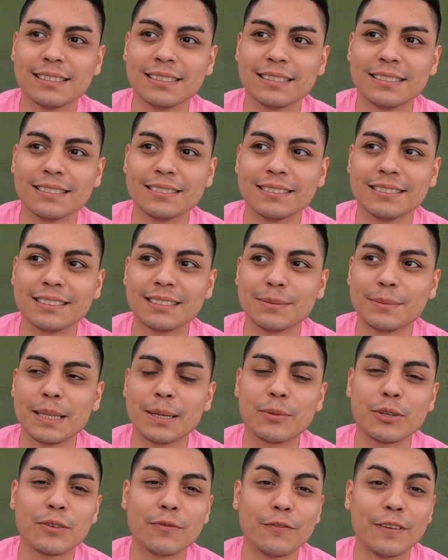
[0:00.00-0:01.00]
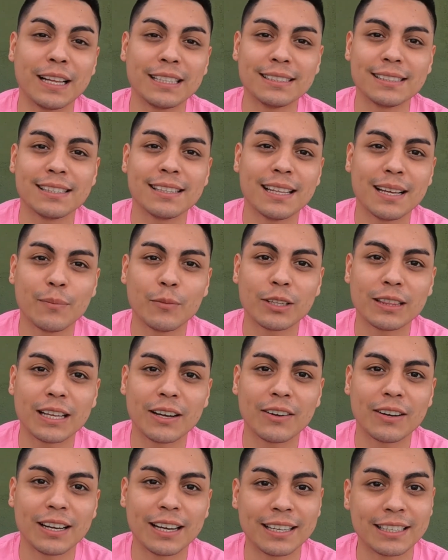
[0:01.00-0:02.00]
to be able to vent to them
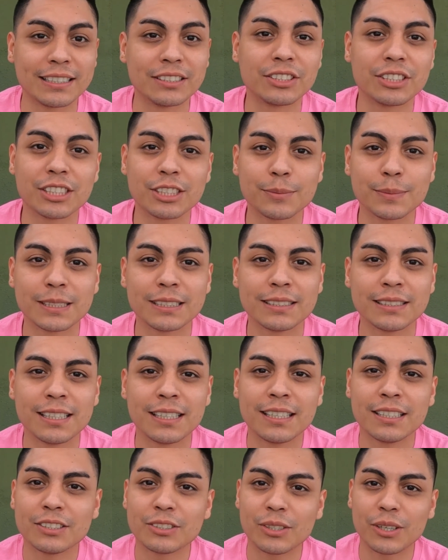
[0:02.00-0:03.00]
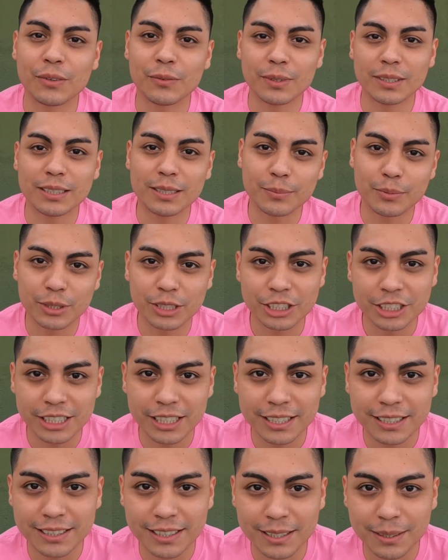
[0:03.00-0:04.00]
without any judgment, so I really
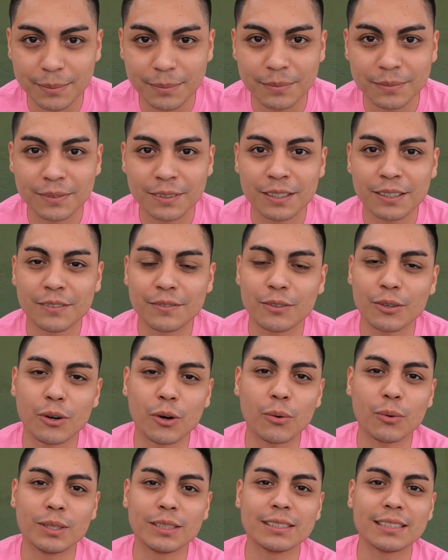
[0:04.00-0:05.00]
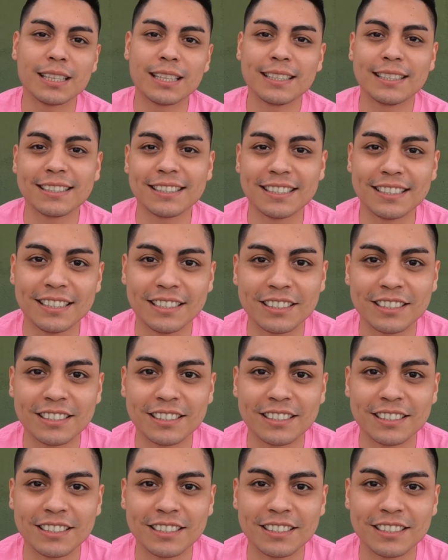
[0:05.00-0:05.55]
appreciate them for always lending an